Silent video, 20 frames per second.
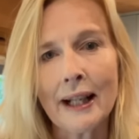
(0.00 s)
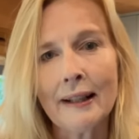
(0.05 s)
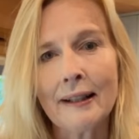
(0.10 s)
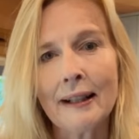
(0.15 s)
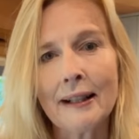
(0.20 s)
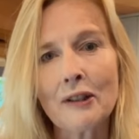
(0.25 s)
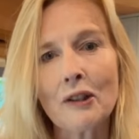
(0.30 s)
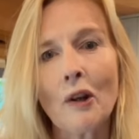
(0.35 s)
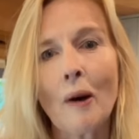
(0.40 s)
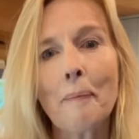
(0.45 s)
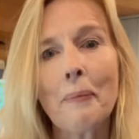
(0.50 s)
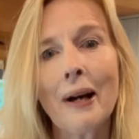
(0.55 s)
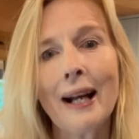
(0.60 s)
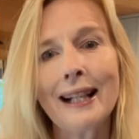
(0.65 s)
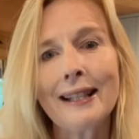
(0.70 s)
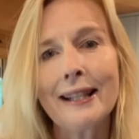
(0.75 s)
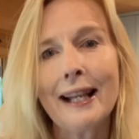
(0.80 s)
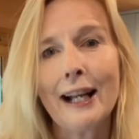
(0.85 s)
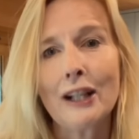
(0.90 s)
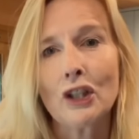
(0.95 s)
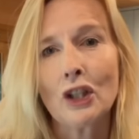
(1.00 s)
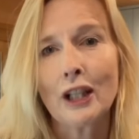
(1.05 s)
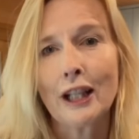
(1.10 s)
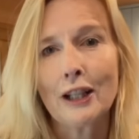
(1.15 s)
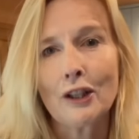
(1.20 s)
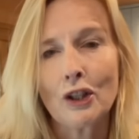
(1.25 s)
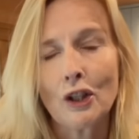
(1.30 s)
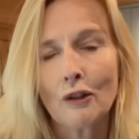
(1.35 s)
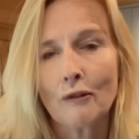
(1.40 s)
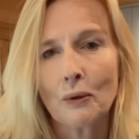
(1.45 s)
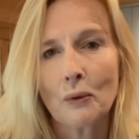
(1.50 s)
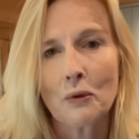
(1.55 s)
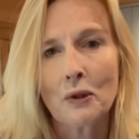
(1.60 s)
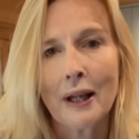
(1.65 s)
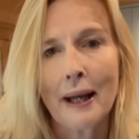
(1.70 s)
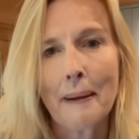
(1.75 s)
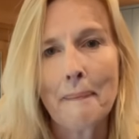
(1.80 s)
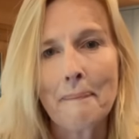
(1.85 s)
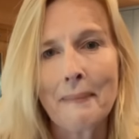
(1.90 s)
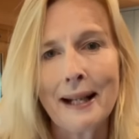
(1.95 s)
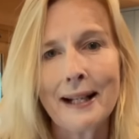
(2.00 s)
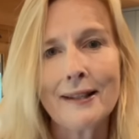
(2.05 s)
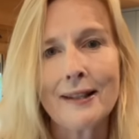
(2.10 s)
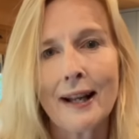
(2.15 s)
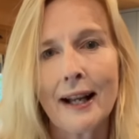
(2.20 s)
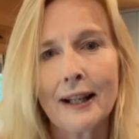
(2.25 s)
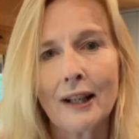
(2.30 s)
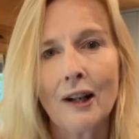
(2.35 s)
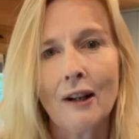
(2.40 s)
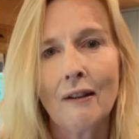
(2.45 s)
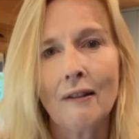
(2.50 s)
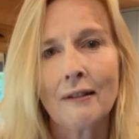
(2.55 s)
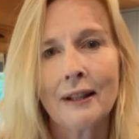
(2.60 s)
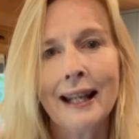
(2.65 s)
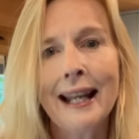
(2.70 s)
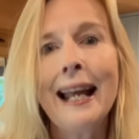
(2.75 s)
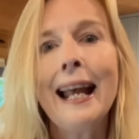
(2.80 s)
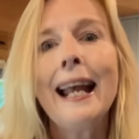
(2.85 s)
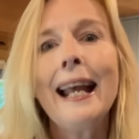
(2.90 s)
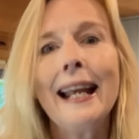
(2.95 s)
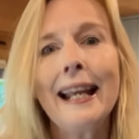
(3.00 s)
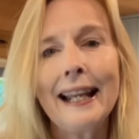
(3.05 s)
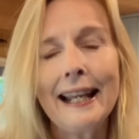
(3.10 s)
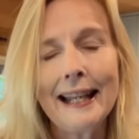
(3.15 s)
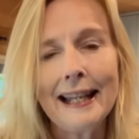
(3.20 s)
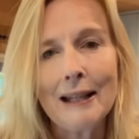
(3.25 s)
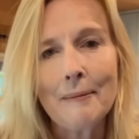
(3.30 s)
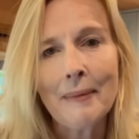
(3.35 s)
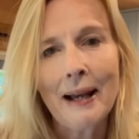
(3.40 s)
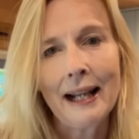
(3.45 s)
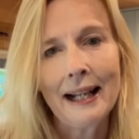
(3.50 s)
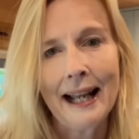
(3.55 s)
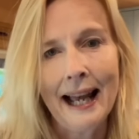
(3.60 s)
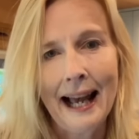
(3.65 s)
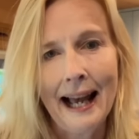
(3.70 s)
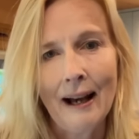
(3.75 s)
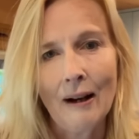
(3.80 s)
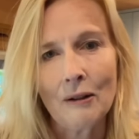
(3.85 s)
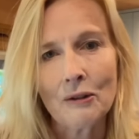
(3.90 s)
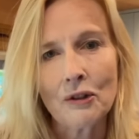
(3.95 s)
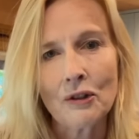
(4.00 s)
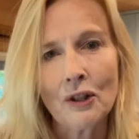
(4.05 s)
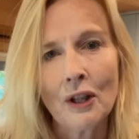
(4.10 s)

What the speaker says: So by attaching it to your order, it means that I can't email it out.